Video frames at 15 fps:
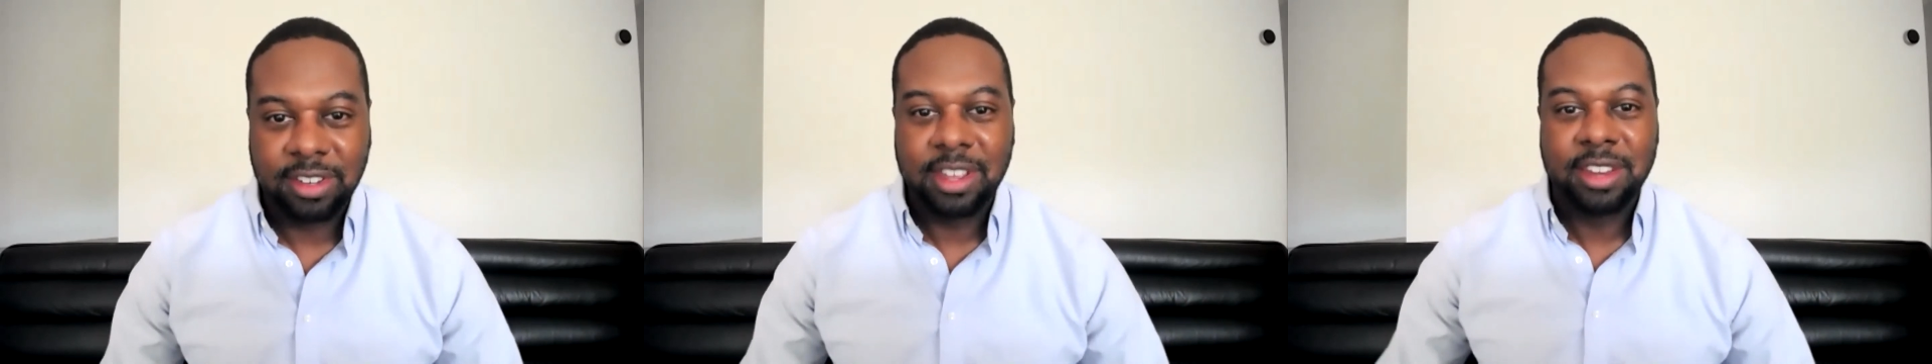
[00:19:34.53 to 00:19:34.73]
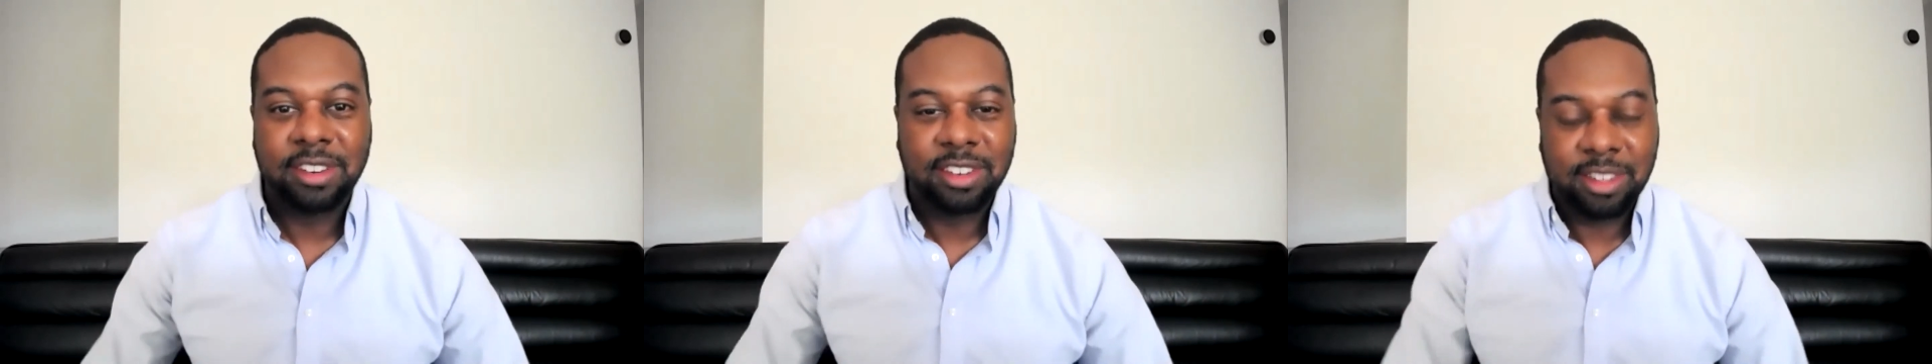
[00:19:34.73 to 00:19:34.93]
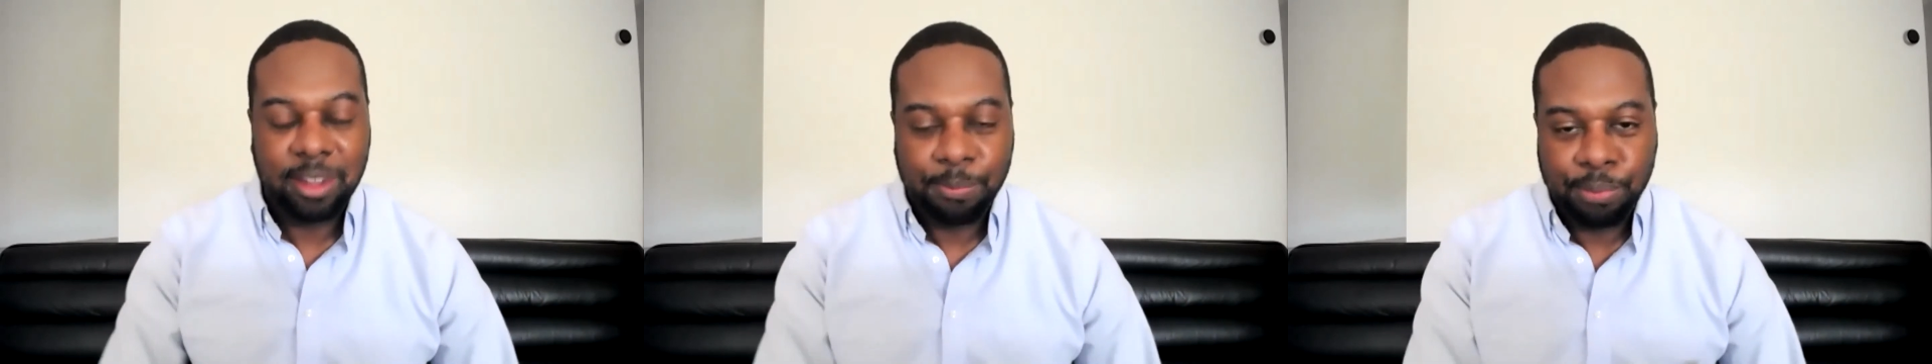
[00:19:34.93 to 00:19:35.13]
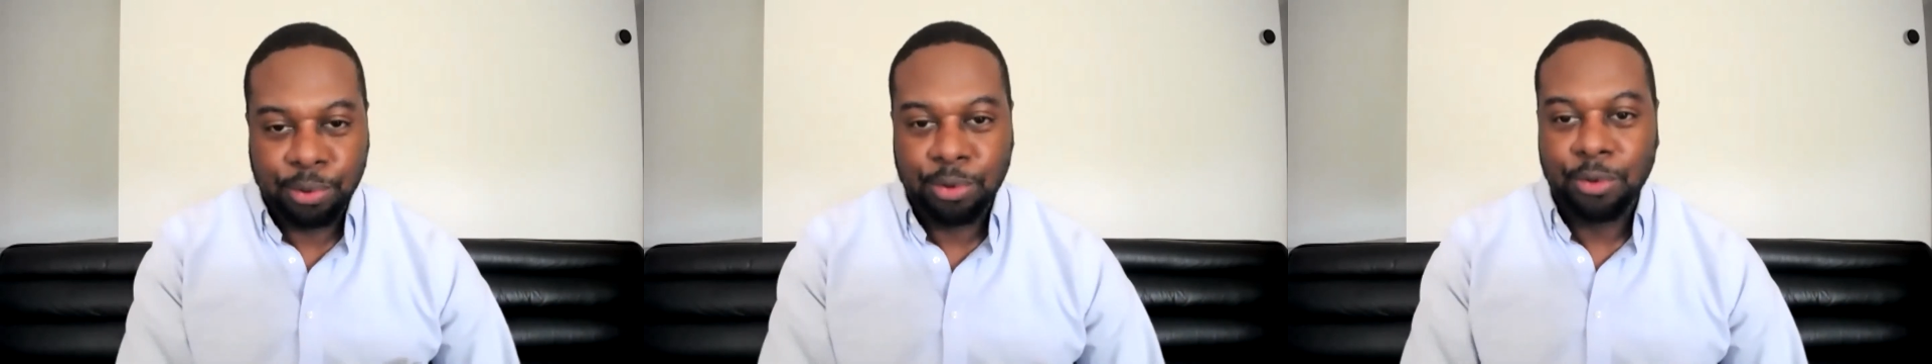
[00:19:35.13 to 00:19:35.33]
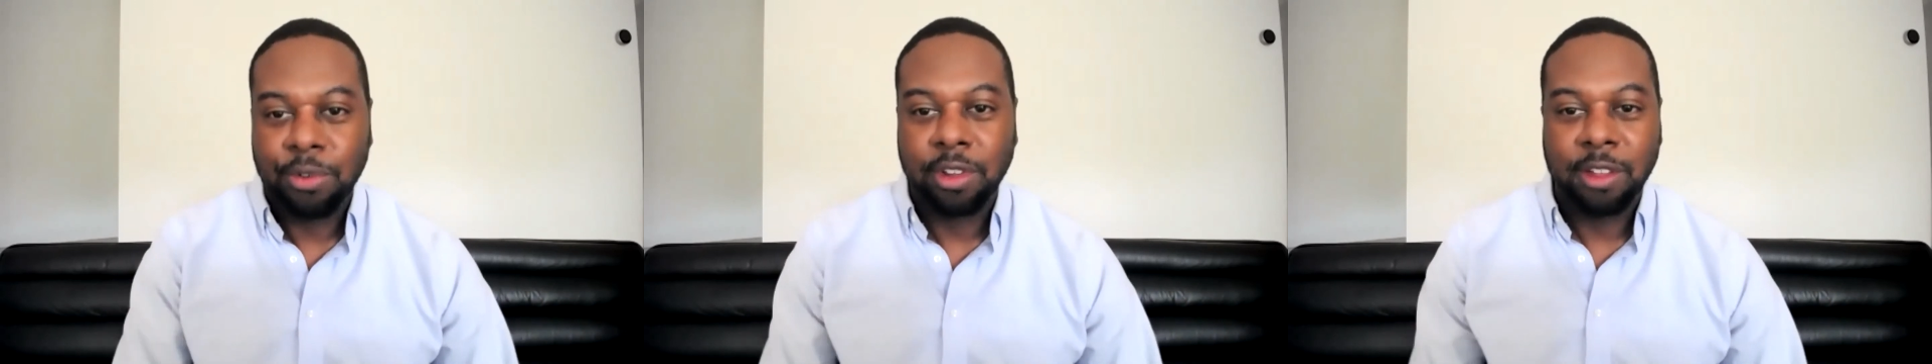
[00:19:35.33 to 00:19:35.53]
and just the
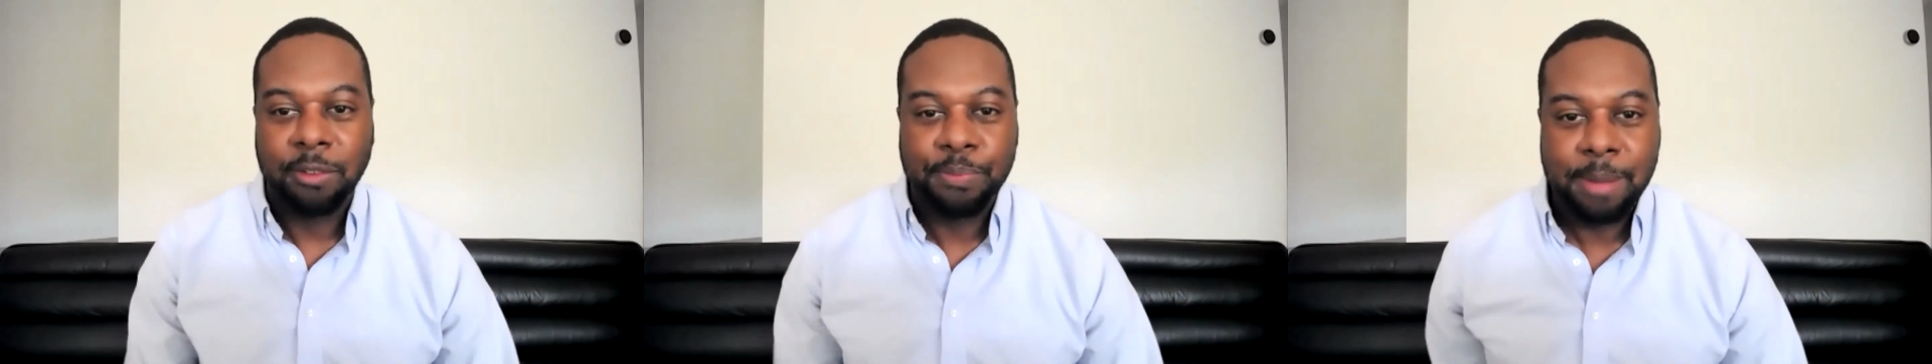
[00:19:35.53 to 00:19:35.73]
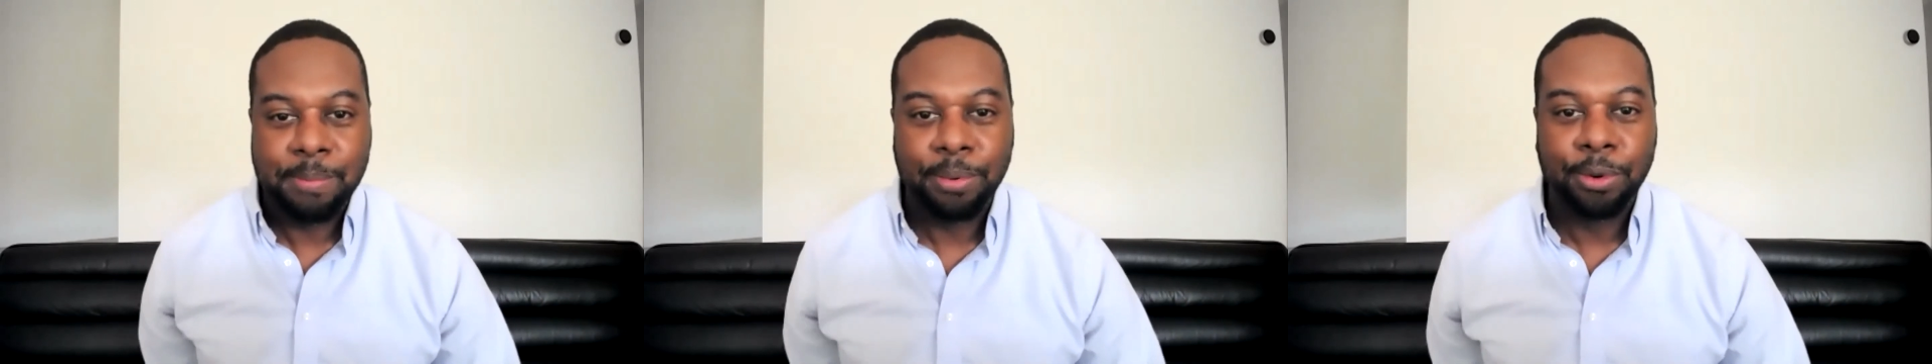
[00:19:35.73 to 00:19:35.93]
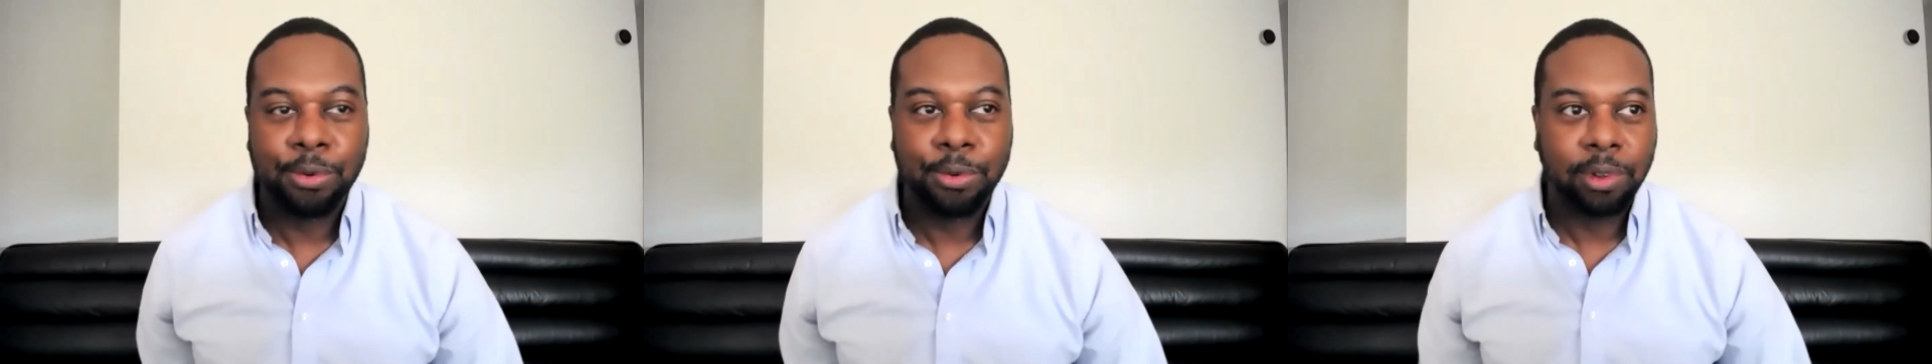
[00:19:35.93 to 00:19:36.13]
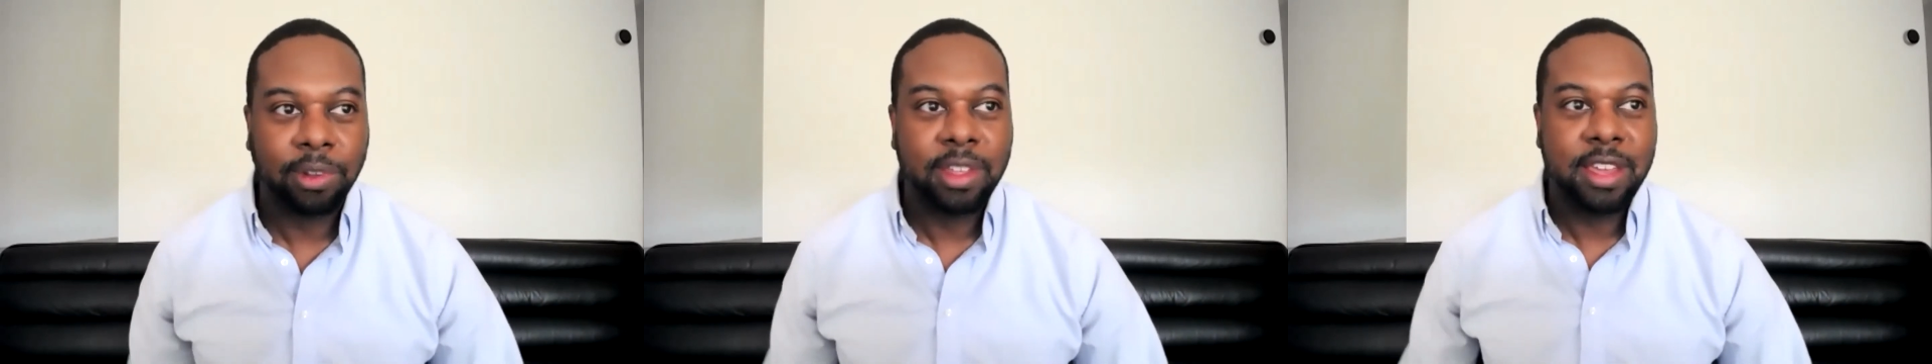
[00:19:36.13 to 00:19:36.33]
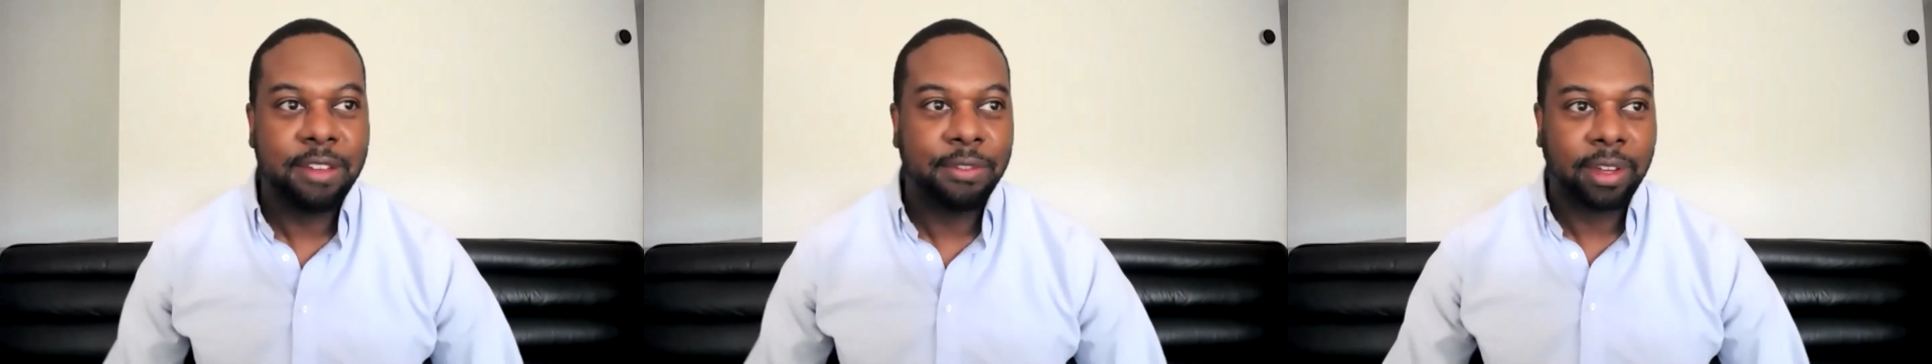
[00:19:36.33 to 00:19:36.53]
pool of people who are
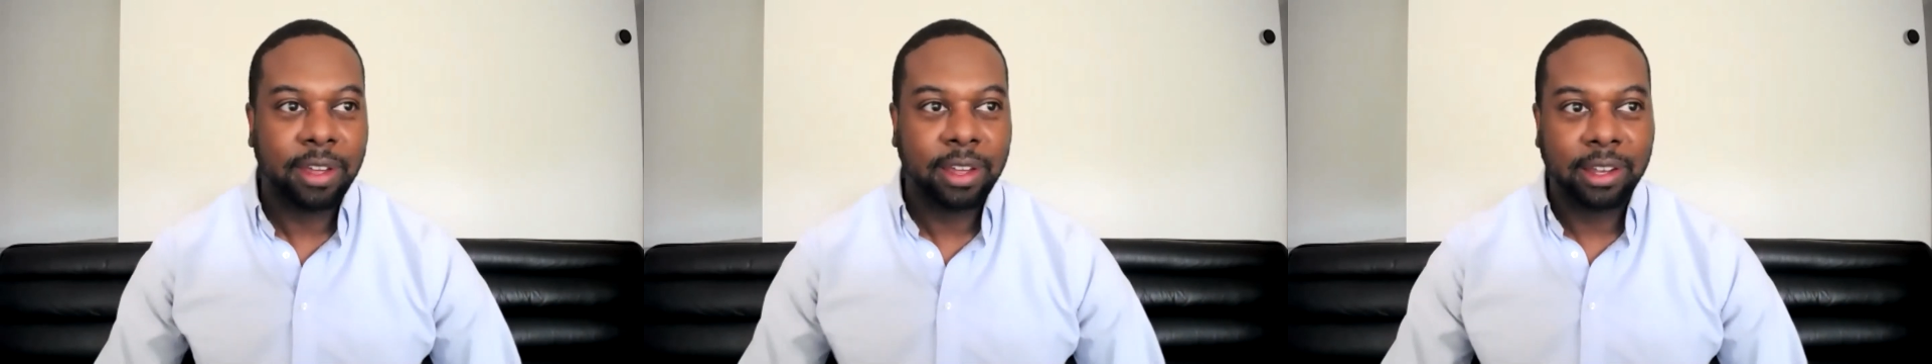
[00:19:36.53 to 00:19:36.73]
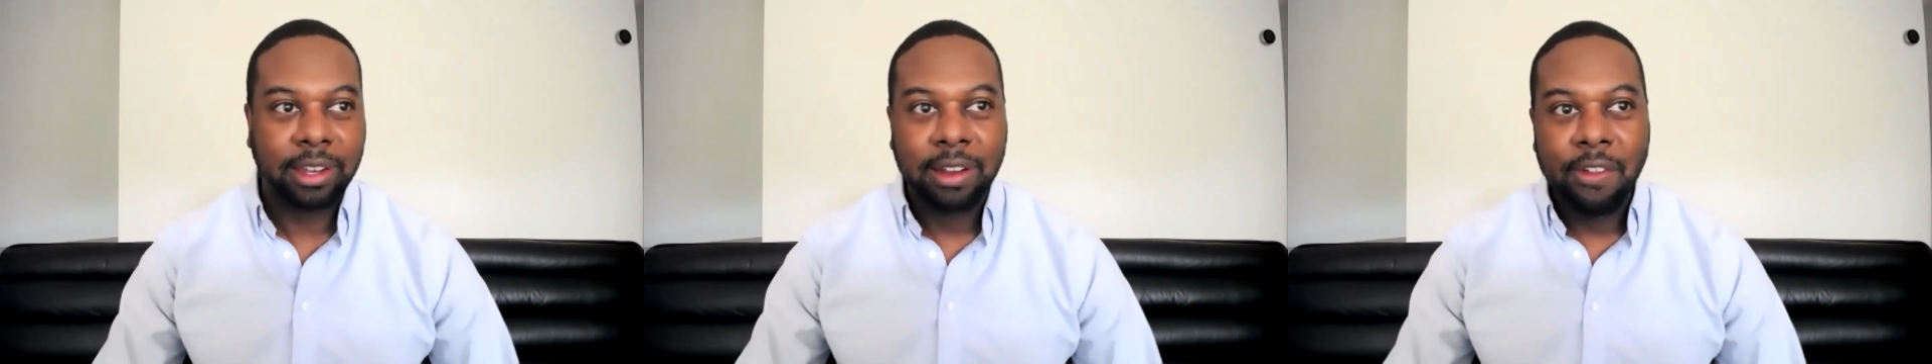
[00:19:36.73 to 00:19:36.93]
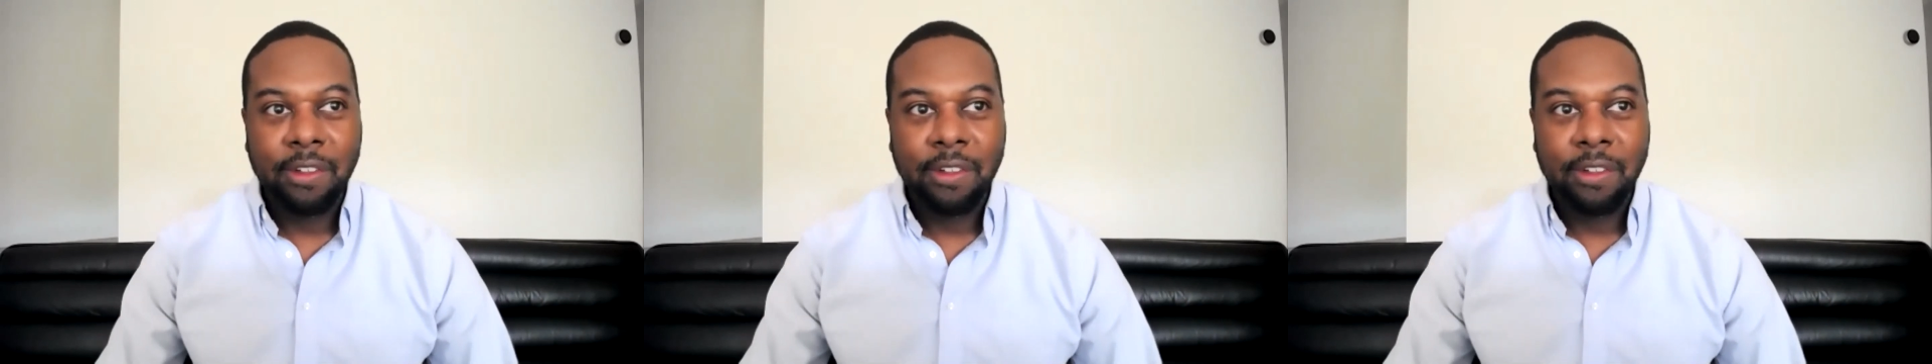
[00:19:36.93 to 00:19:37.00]
leaving